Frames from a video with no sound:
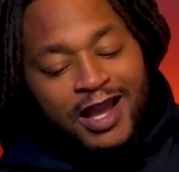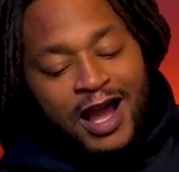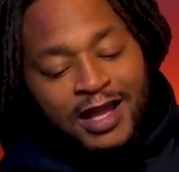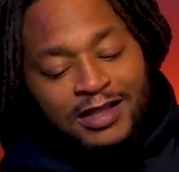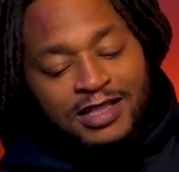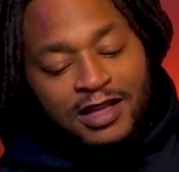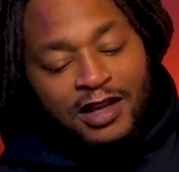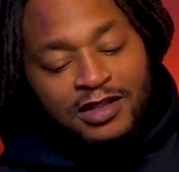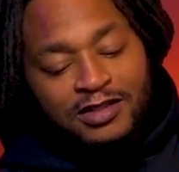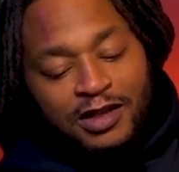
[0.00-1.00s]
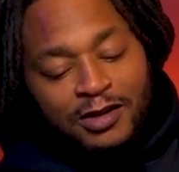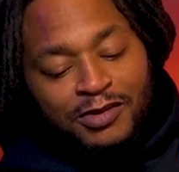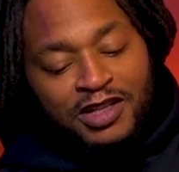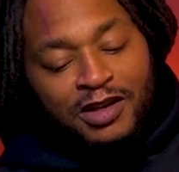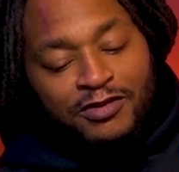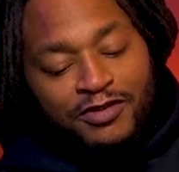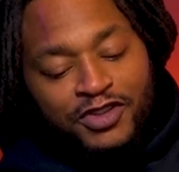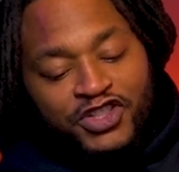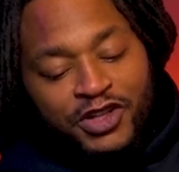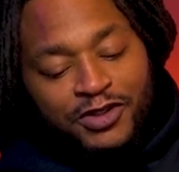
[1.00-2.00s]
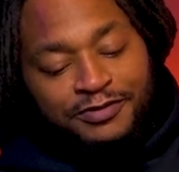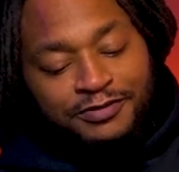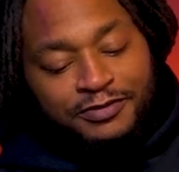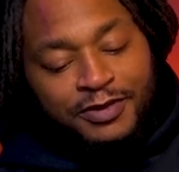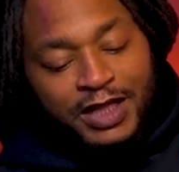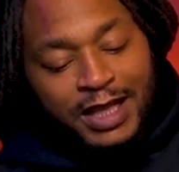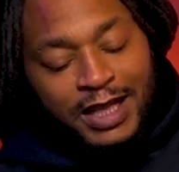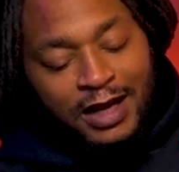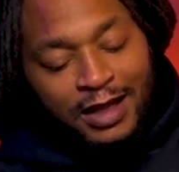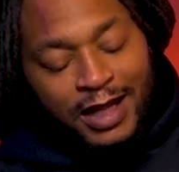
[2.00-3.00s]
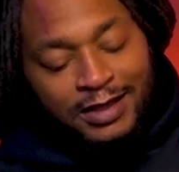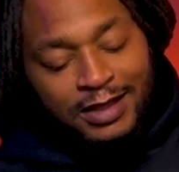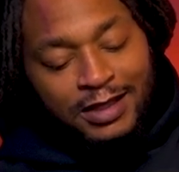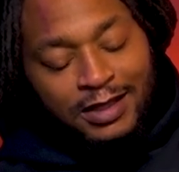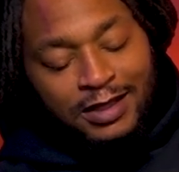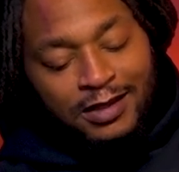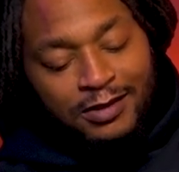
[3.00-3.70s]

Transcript: I like Seahawks to cover for sure. And I like the